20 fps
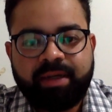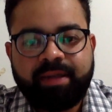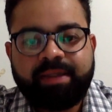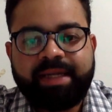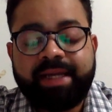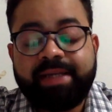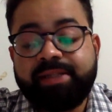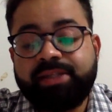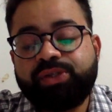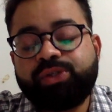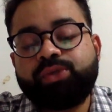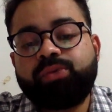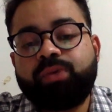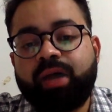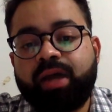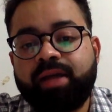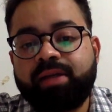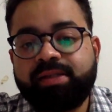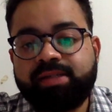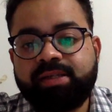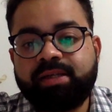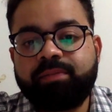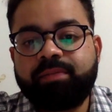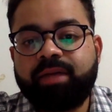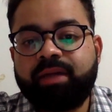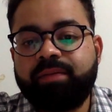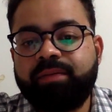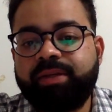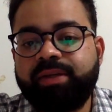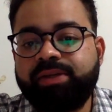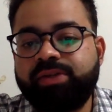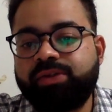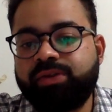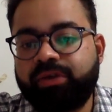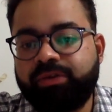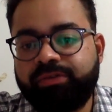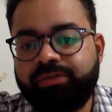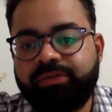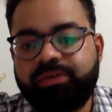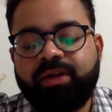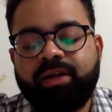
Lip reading: tends to answer by means of